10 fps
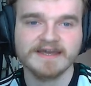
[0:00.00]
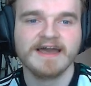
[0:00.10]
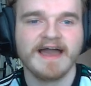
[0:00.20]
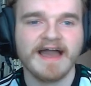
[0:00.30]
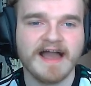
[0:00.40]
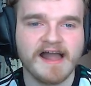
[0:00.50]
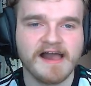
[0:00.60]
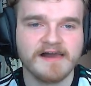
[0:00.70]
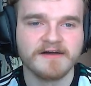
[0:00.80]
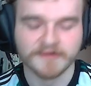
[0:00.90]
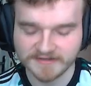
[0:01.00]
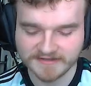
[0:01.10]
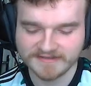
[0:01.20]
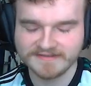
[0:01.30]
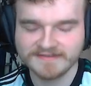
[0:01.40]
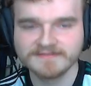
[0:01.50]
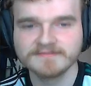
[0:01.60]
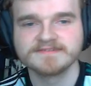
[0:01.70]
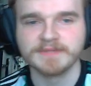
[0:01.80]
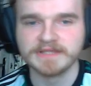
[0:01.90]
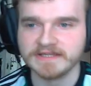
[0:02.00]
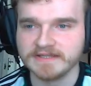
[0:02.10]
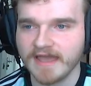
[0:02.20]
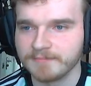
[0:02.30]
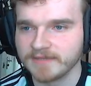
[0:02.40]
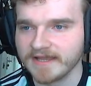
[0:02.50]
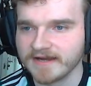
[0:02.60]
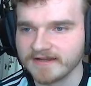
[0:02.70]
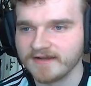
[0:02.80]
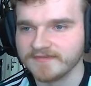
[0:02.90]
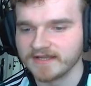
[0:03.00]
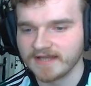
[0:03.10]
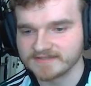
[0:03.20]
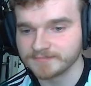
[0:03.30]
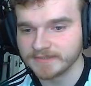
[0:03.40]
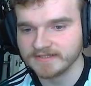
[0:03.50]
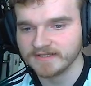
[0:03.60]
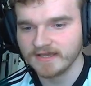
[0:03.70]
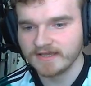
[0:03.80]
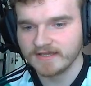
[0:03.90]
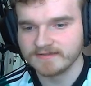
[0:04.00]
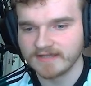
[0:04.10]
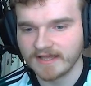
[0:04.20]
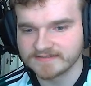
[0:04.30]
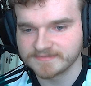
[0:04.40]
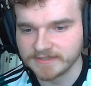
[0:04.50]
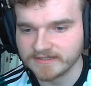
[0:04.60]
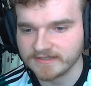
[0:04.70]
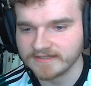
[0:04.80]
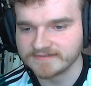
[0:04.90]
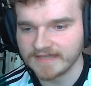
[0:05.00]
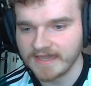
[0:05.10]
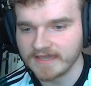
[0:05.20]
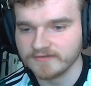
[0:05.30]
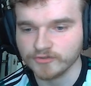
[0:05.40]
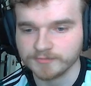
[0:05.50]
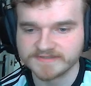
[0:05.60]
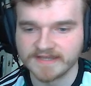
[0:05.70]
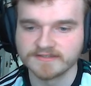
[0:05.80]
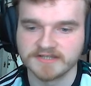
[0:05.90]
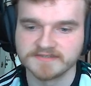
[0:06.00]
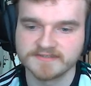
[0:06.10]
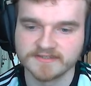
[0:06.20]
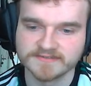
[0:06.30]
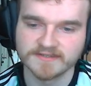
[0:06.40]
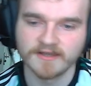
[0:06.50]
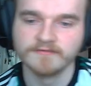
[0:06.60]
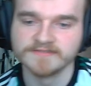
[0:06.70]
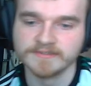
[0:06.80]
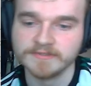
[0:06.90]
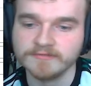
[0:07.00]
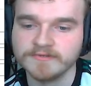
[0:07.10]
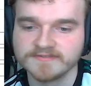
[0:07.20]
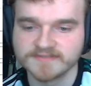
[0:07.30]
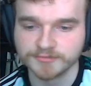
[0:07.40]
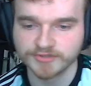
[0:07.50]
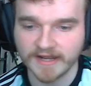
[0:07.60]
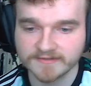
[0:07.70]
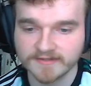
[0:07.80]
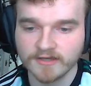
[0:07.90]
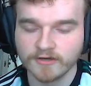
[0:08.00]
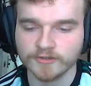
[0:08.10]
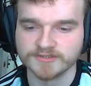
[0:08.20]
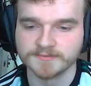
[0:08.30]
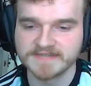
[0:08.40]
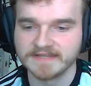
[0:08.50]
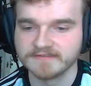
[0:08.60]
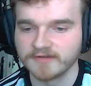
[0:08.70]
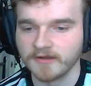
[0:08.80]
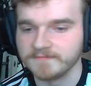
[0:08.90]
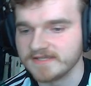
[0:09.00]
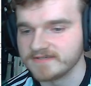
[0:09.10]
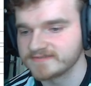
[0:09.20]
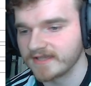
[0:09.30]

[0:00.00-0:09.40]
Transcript: or spinning a player on the last spin, it's a 2% chance, because obviously we would subtract 100% from this